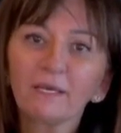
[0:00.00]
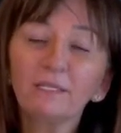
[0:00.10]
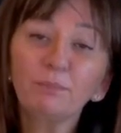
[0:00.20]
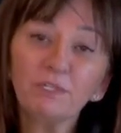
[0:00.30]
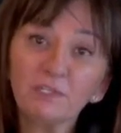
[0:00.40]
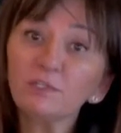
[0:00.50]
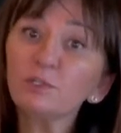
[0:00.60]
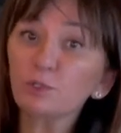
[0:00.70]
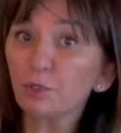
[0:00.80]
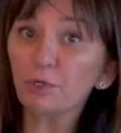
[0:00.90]
The business
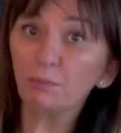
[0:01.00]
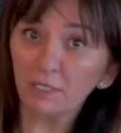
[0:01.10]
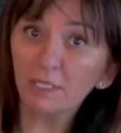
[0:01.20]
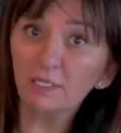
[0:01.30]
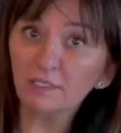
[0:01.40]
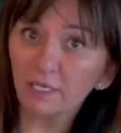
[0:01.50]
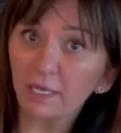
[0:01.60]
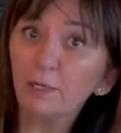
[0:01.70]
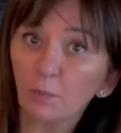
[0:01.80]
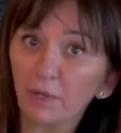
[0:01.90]
is going to be his
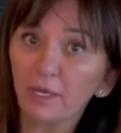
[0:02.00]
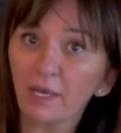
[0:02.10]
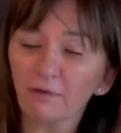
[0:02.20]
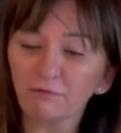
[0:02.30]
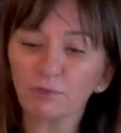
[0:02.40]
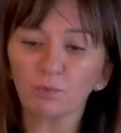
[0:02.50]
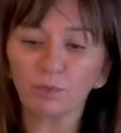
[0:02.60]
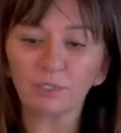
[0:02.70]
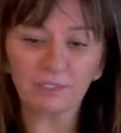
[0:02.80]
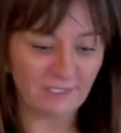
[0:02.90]
anyway
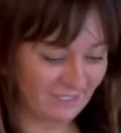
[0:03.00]
afterwards.